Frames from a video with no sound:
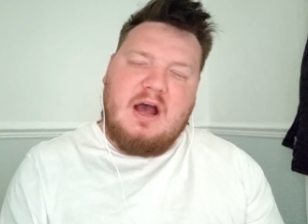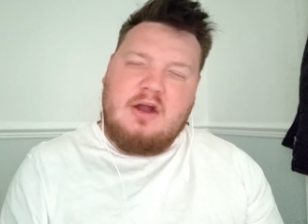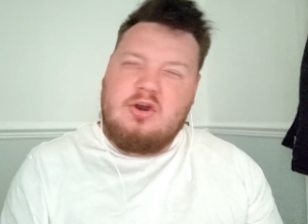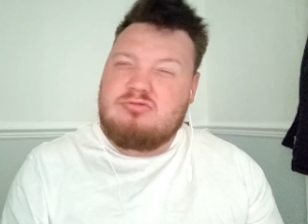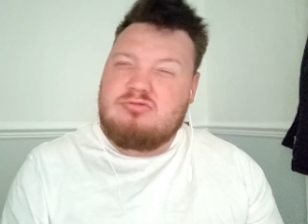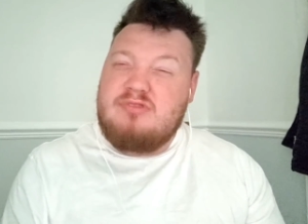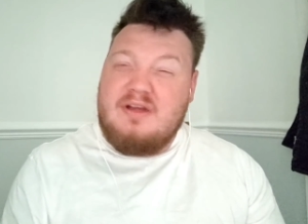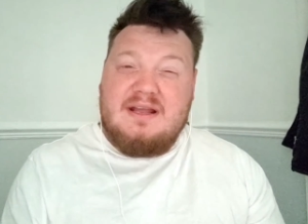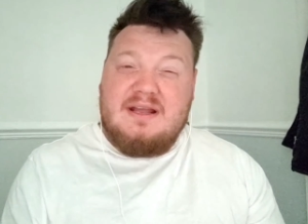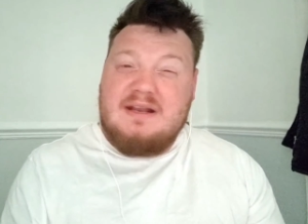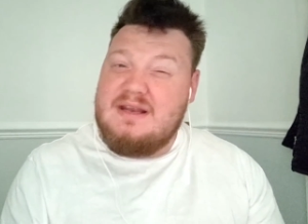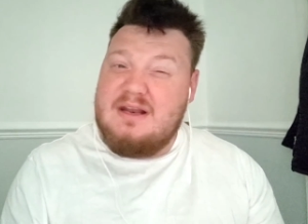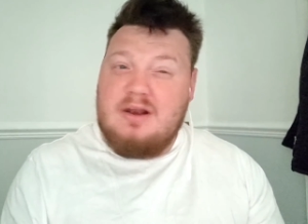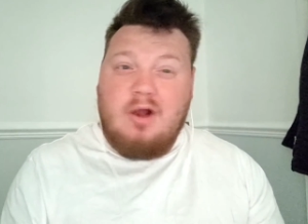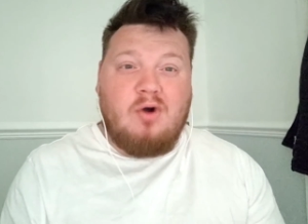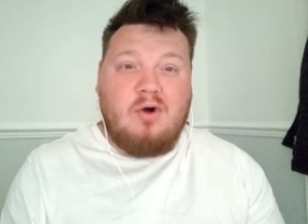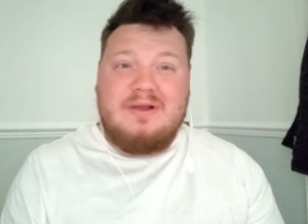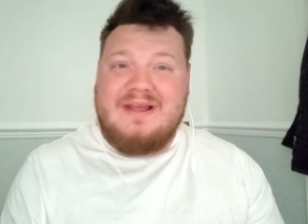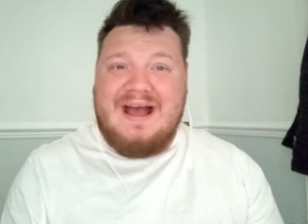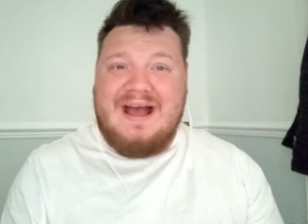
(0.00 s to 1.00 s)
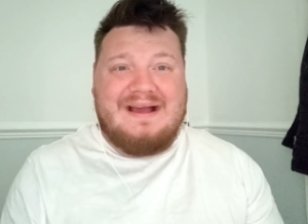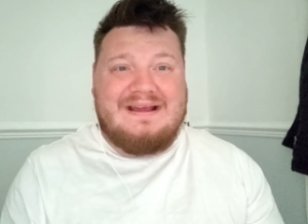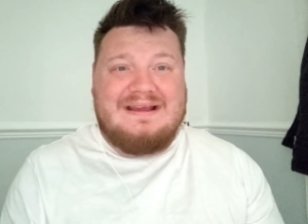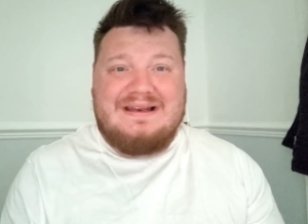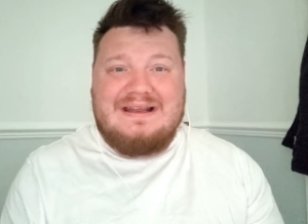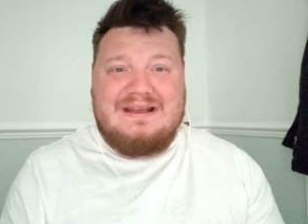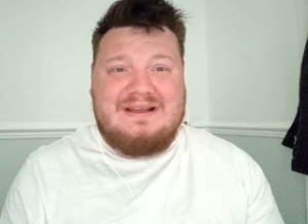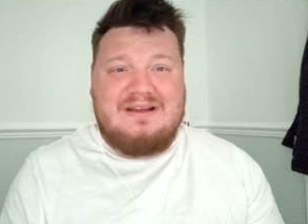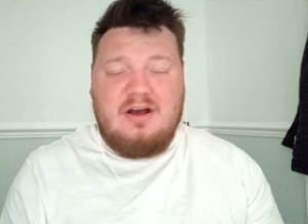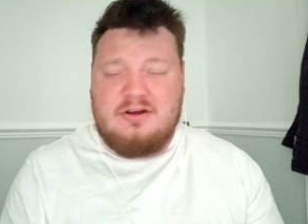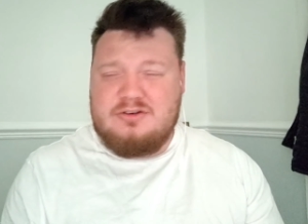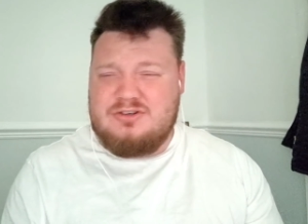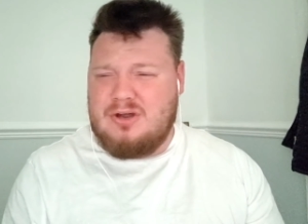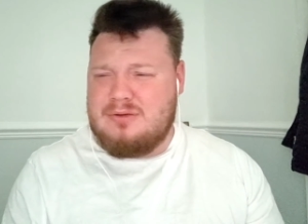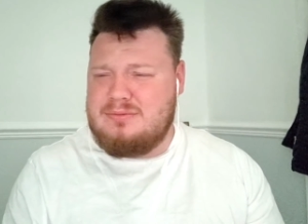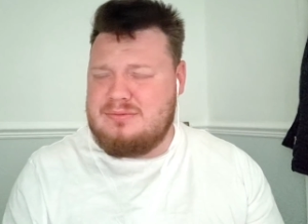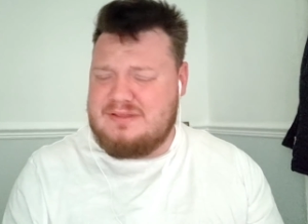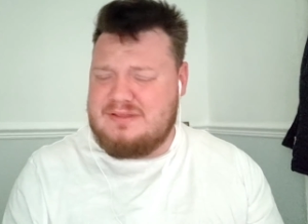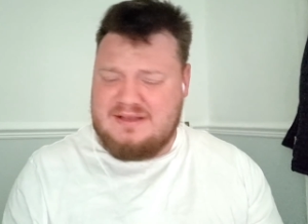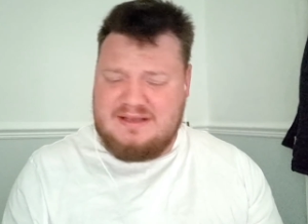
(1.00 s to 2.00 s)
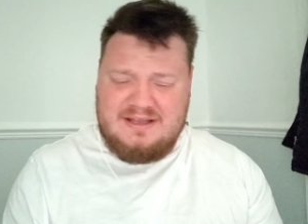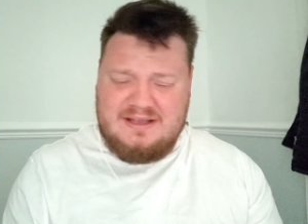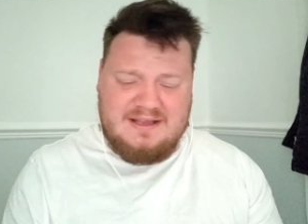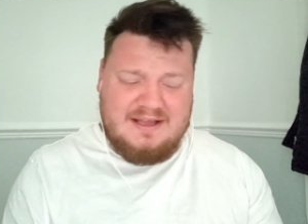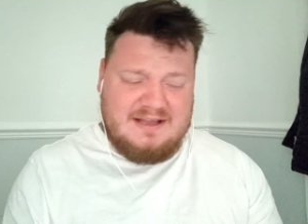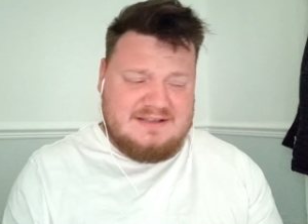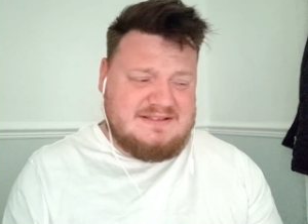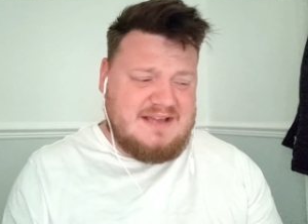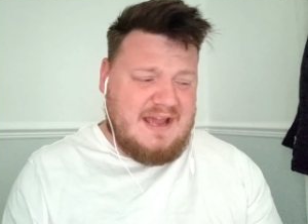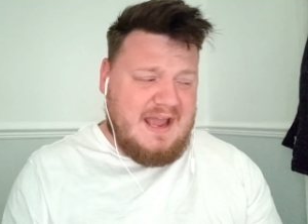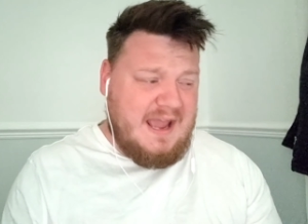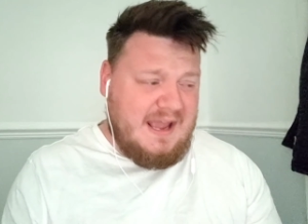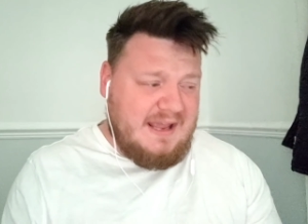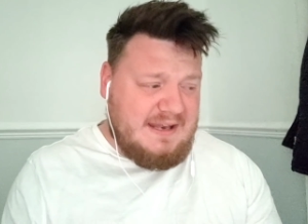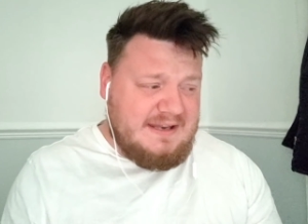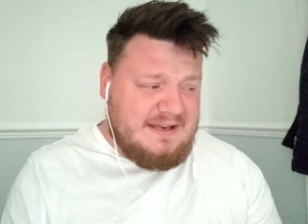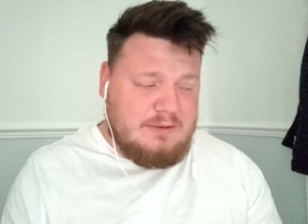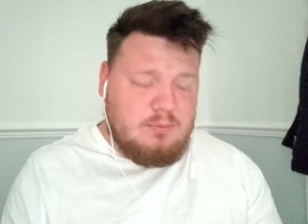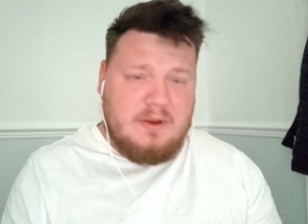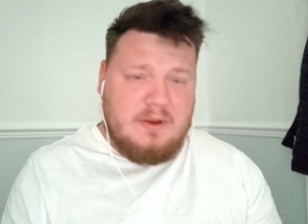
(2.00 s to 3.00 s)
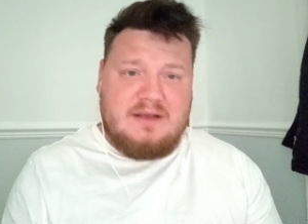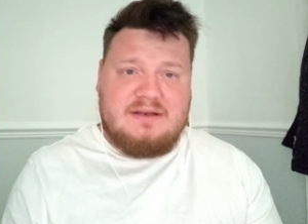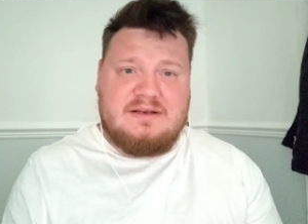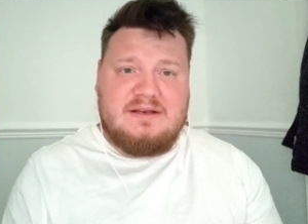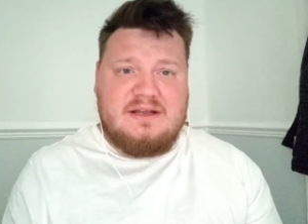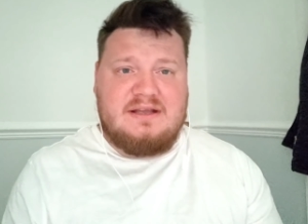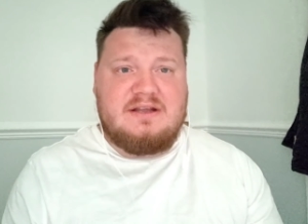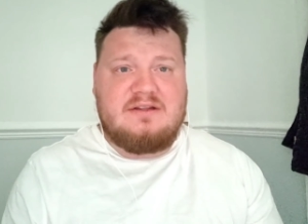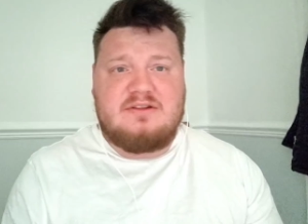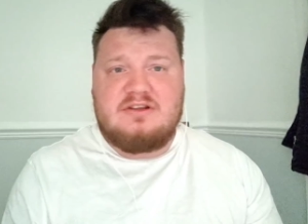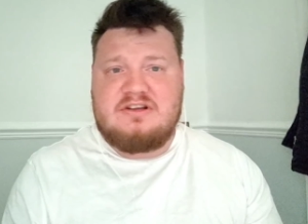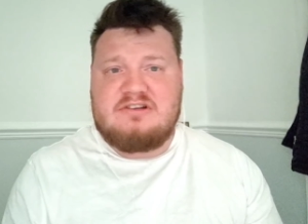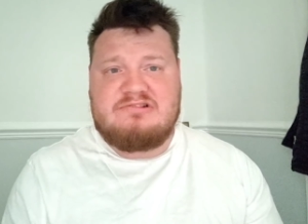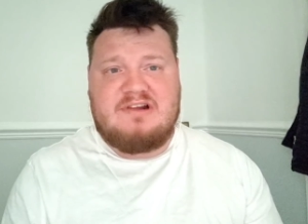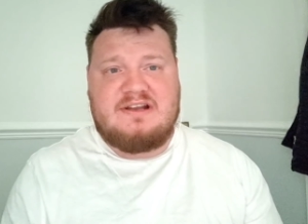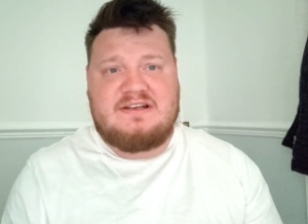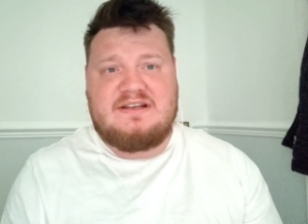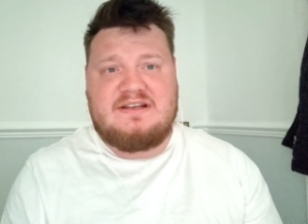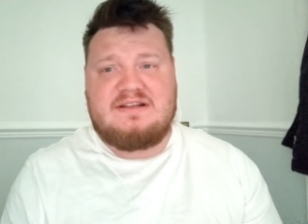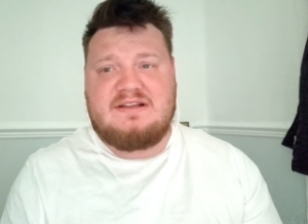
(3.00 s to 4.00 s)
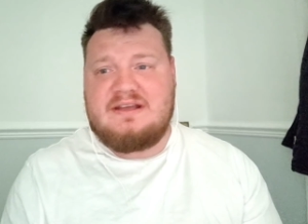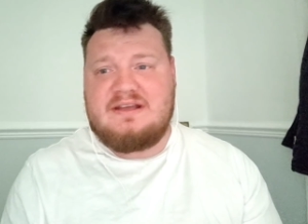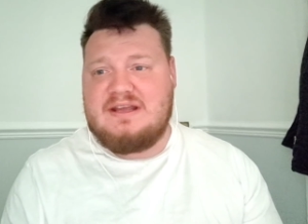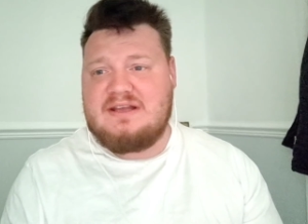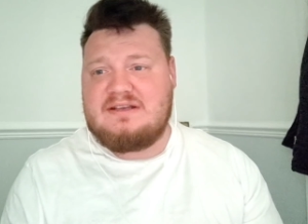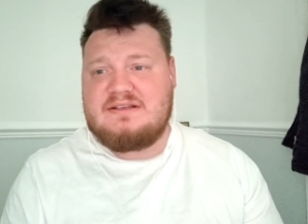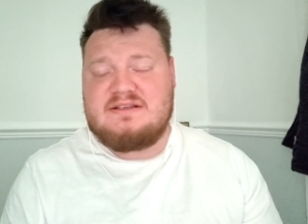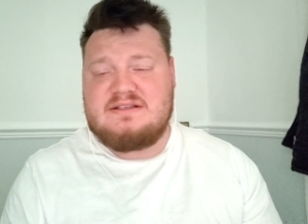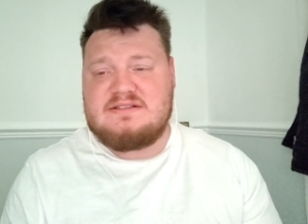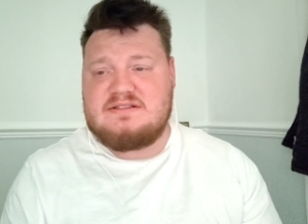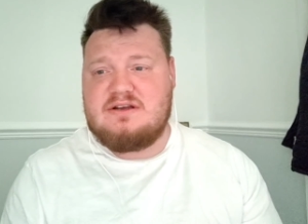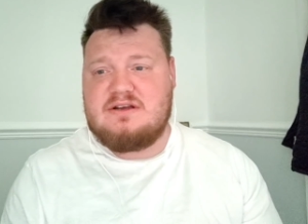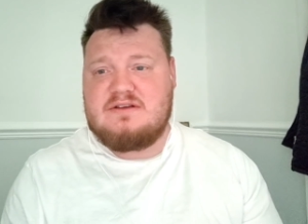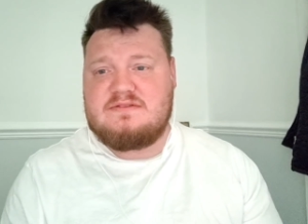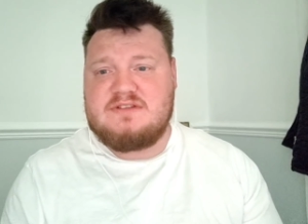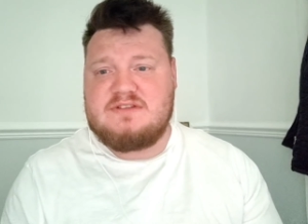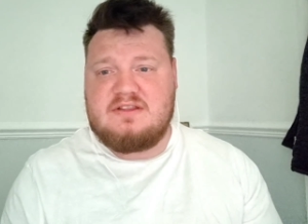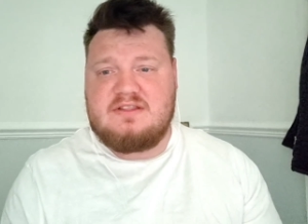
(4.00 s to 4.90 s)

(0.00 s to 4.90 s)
And I really like Ayling. I don't think he gets anywhere near the credit the kid deserves.